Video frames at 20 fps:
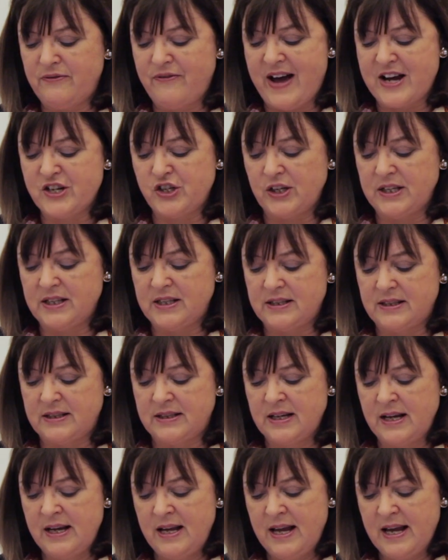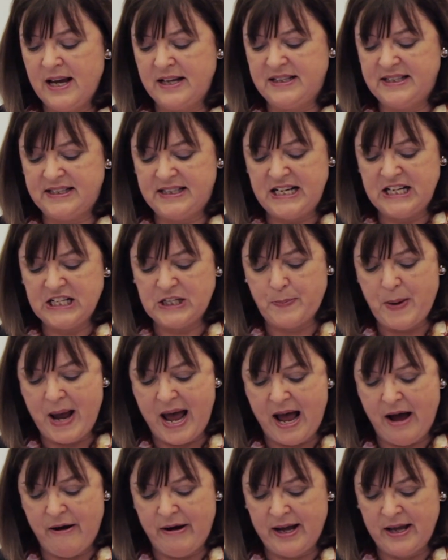and fascists had seized
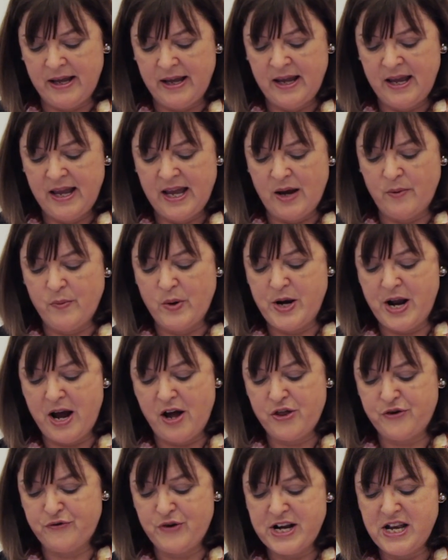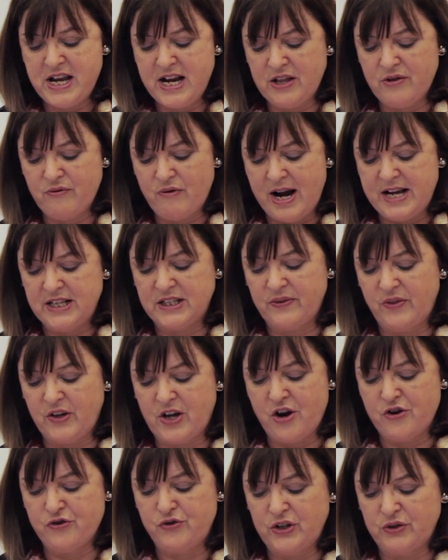power and were now threatening the rights of
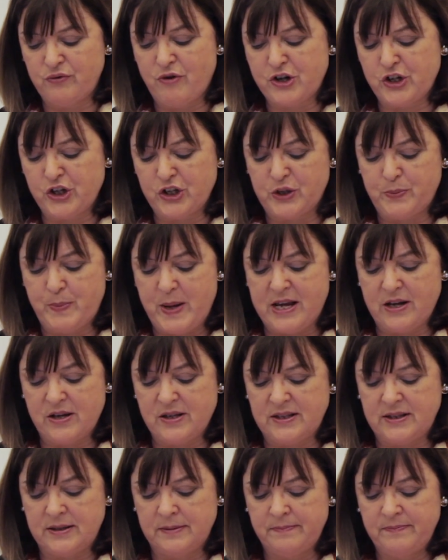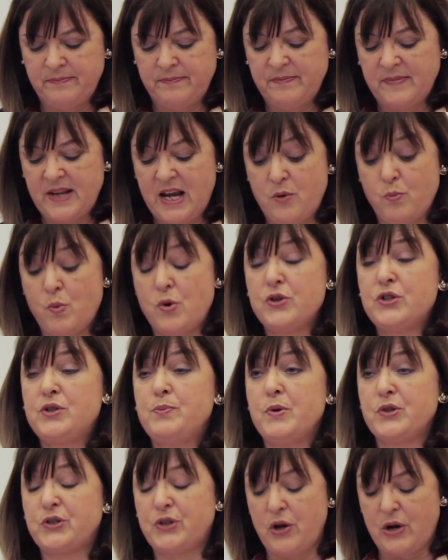the country's Russian speakers. It
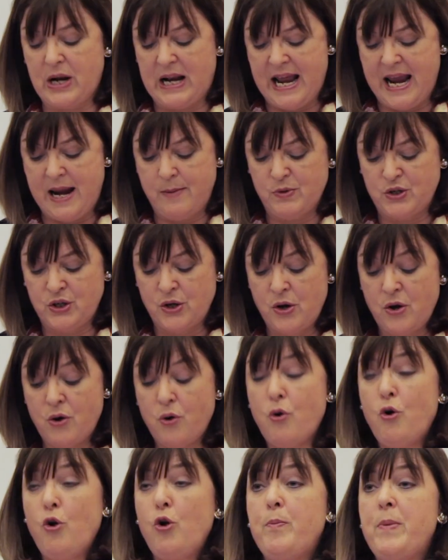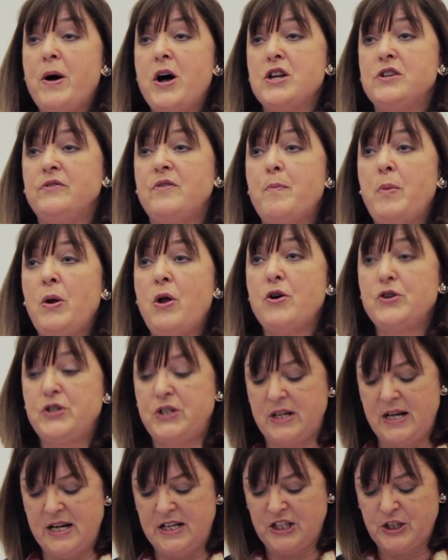was, Moscow claimed, all part of a
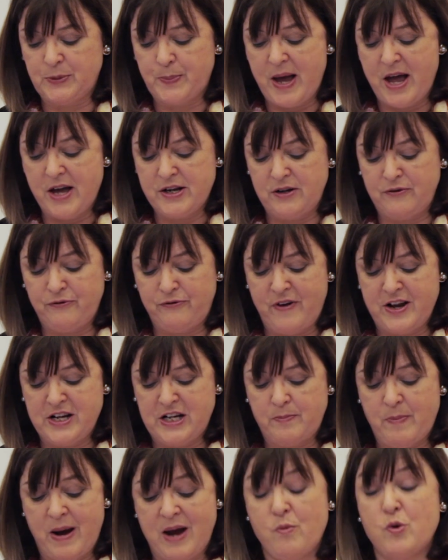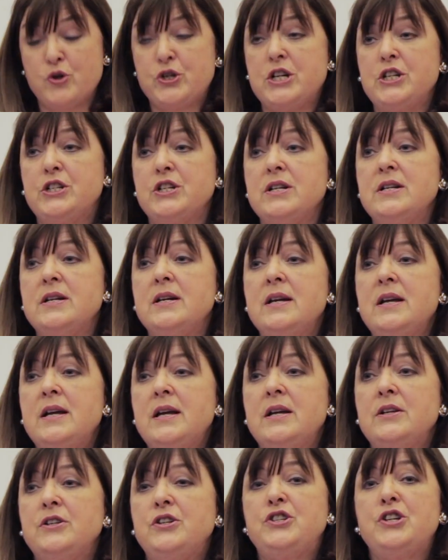plot inspired and funded by Washington
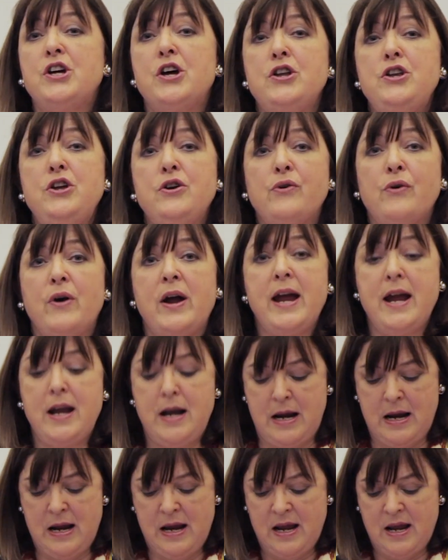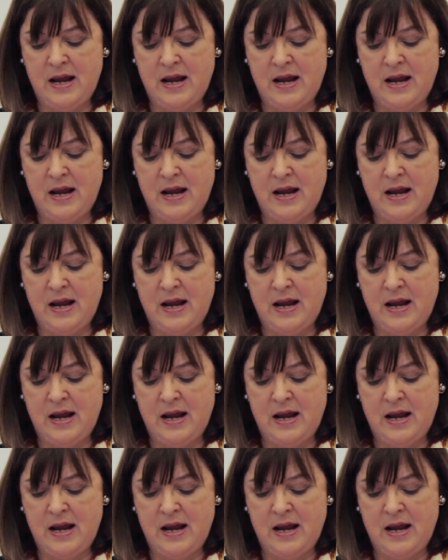to turn Ukraine